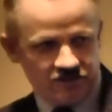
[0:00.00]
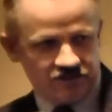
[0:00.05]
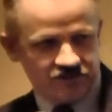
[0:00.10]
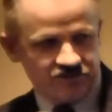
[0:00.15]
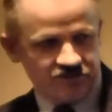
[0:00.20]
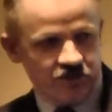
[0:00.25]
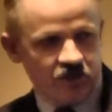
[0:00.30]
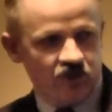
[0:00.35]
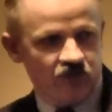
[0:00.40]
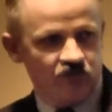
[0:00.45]

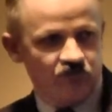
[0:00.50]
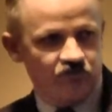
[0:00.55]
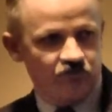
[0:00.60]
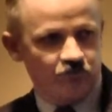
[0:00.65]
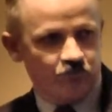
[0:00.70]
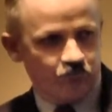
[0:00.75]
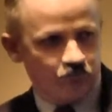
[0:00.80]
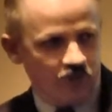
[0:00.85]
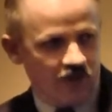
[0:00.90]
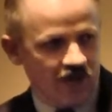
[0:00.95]
solve
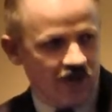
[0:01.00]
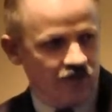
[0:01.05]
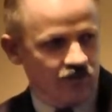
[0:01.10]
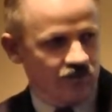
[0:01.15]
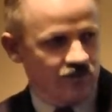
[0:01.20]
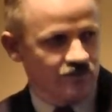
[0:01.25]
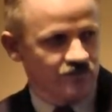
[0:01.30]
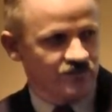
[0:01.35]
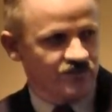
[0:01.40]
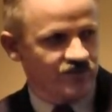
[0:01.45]

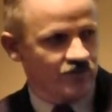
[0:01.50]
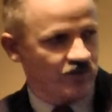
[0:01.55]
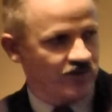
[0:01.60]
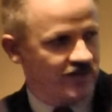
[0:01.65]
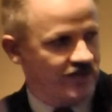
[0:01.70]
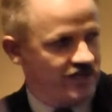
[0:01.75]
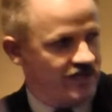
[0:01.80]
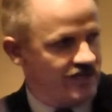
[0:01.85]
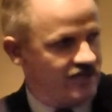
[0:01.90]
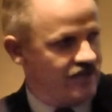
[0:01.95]
problems on
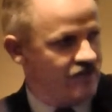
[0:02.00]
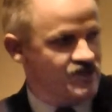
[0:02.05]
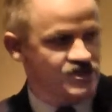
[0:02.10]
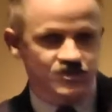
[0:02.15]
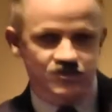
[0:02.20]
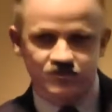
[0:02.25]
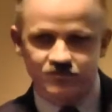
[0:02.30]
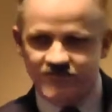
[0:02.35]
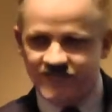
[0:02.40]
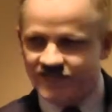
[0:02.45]
an
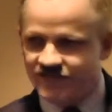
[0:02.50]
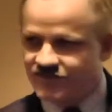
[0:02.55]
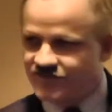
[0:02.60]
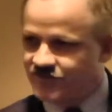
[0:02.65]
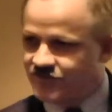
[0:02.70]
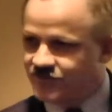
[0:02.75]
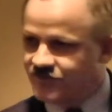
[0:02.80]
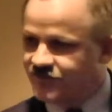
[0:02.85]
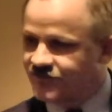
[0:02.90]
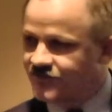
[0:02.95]
individual
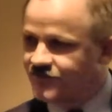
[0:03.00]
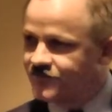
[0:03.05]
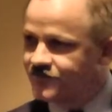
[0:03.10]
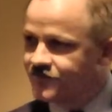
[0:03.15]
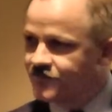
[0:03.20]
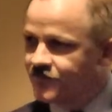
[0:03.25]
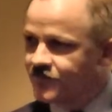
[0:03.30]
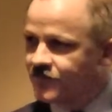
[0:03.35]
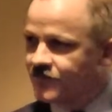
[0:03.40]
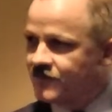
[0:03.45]
basis
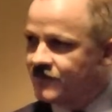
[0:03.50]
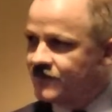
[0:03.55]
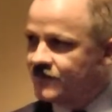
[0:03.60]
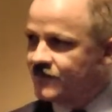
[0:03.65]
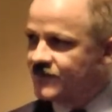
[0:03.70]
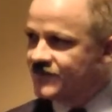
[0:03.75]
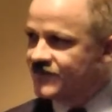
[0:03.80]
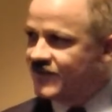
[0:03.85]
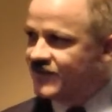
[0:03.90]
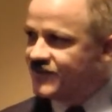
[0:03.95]

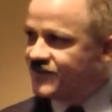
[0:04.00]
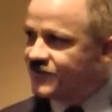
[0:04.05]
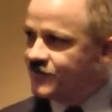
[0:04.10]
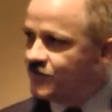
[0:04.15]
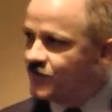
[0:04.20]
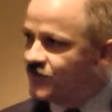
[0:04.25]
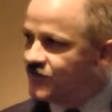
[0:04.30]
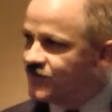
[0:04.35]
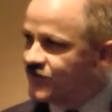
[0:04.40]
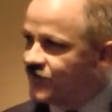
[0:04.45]
because that's the
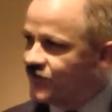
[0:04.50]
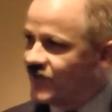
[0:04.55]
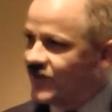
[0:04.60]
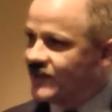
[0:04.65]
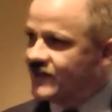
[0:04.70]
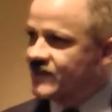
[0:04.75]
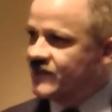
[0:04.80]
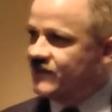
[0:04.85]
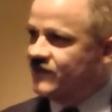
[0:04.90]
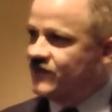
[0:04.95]
most
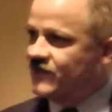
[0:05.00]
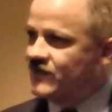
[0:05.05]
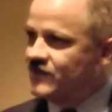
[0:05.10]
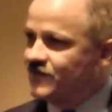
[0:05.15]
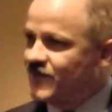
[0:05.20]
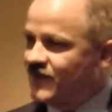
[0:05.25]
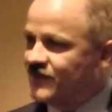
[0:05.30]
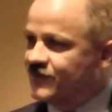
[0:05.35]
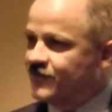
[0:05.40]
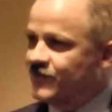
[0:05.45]
effective and the
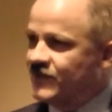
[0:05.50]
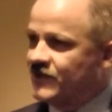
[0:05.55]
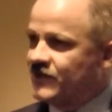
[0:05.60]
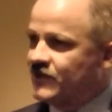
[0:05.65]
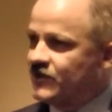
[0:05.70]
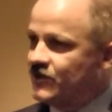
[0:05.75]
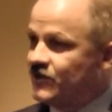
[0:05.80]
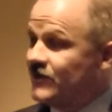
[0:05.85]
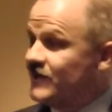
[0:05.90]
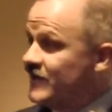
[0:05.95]
best way
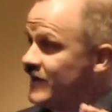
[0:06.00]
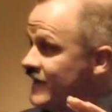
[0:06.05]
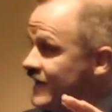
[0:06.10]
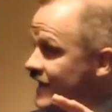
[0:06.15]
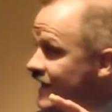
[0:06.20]
to do it.